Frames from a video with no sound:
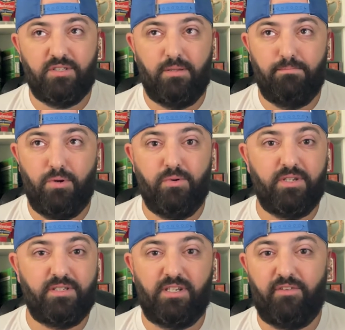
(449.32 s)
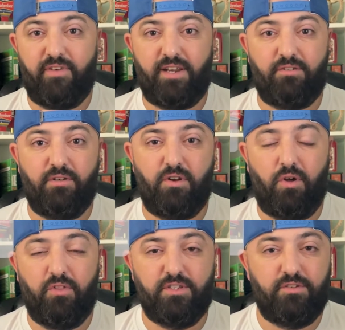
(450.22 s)
the Bundesliga factor into
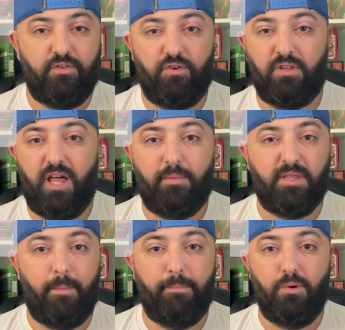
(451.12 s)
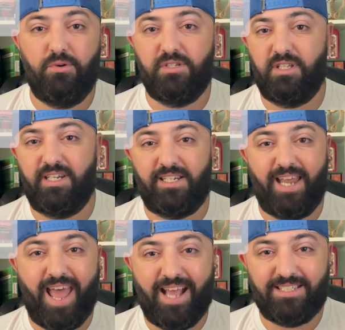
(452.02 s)
all this? You've heard a lot about the Bundesliga
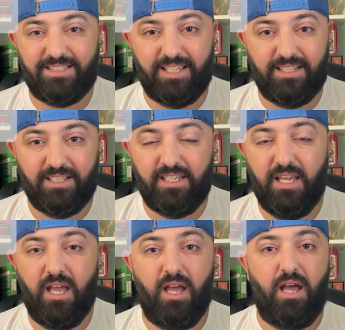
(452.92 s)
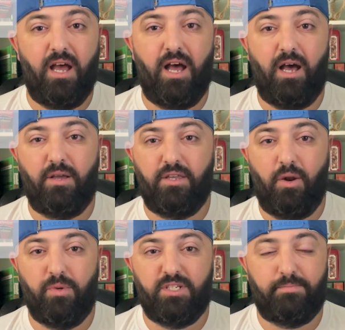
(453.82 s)
tax lately,
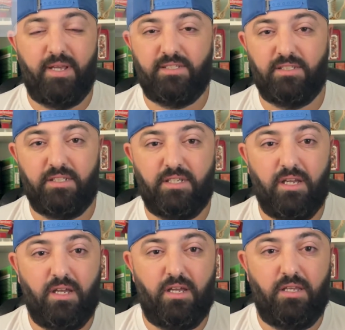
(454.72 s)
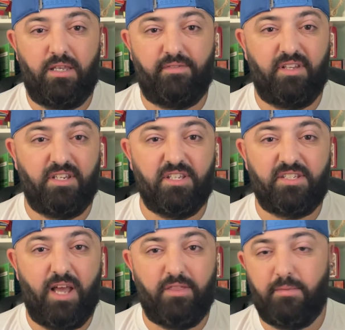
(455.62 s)
which is basically you have to
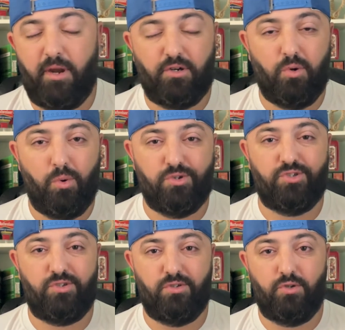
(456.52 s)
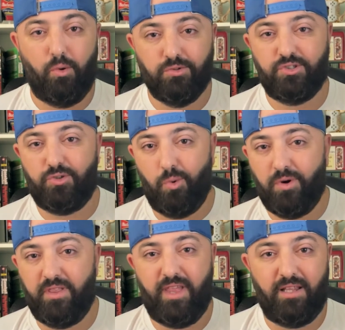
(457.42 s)
discount the amount of goals scored
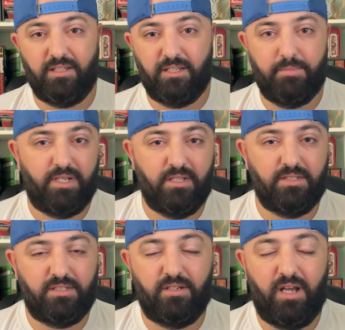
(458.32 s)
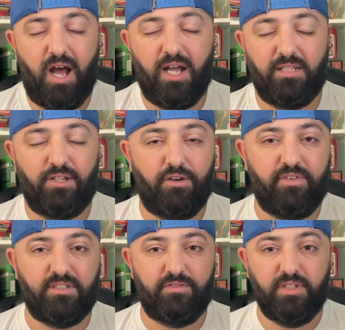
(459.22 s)
in that league because it's a highly
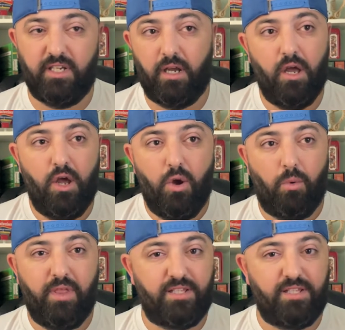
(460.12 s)
offensive league. Well, that's